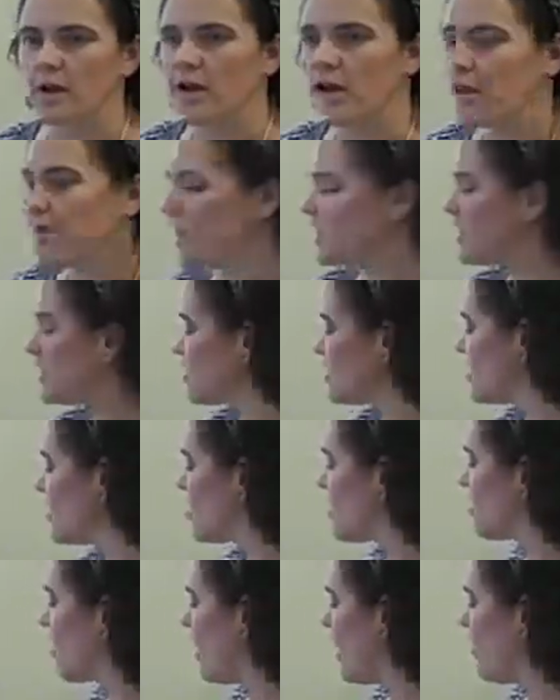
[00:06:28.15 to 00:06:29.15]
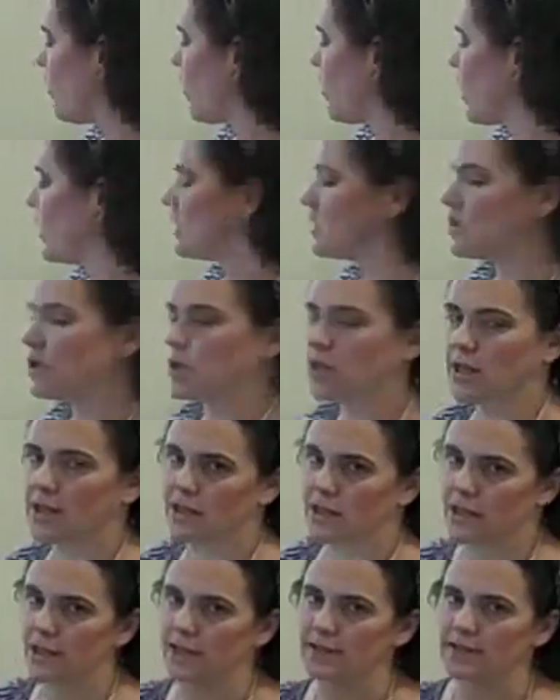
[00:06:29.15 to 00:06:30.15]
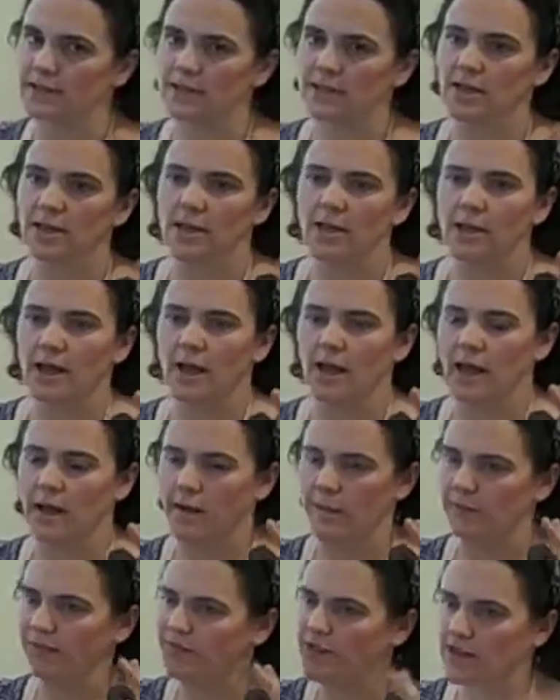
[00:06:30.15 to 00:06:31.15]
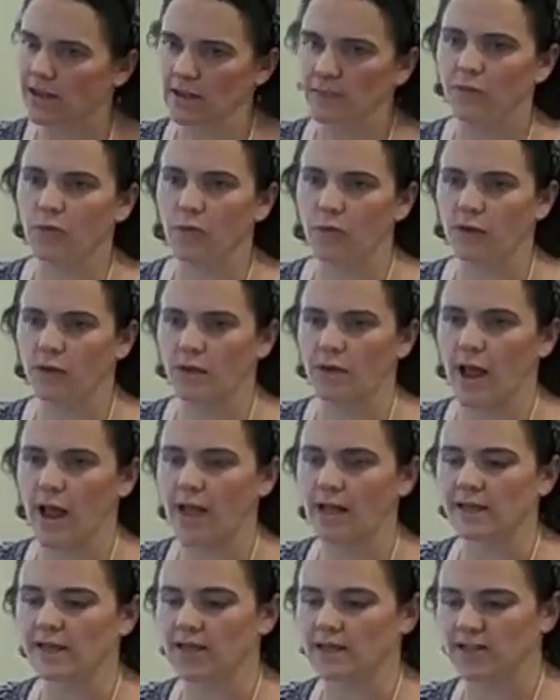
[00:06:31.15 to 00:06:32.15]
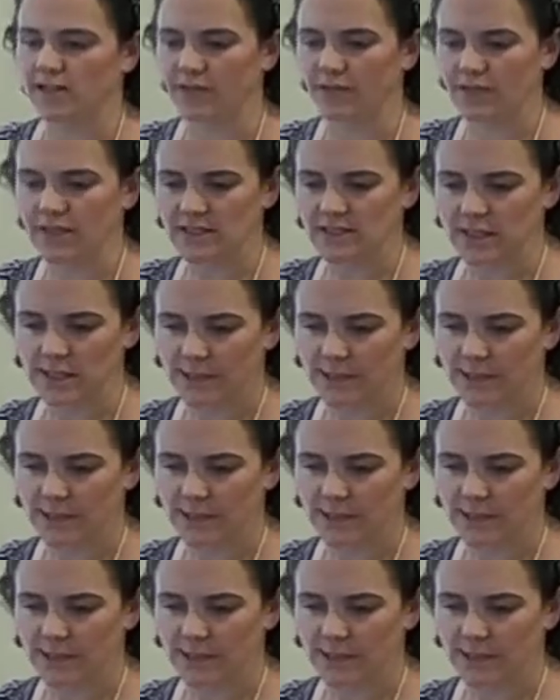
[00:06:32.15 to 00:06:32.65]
This is just a great way to look at things, take them for what they're at, the different